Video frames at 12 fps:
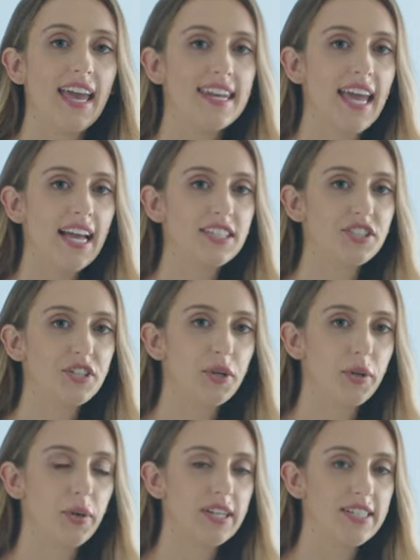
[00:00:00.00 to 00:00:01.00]
Next, you're
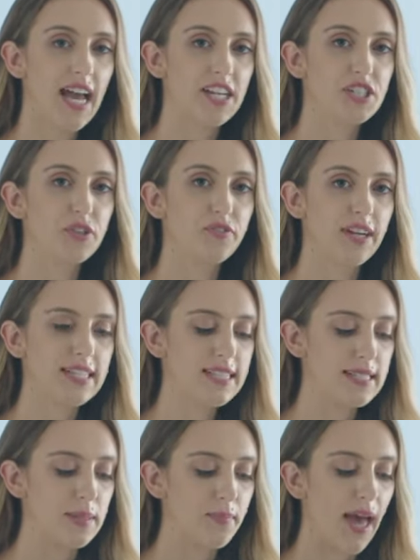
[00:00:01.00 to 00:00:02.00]
going to attach your front
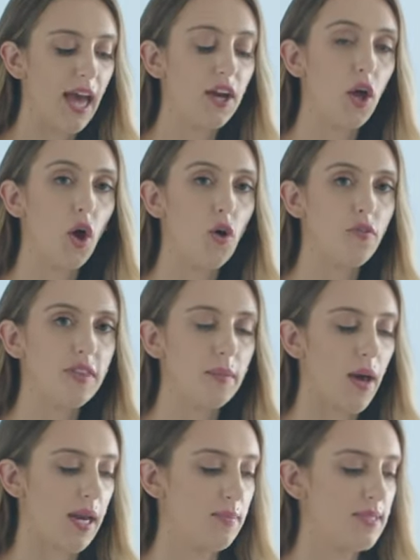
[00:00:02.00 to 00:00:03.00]
seat pad over the
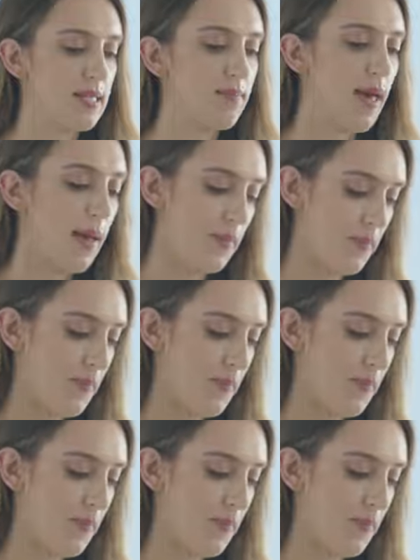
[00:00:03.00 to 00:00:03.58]
bottom seat pad.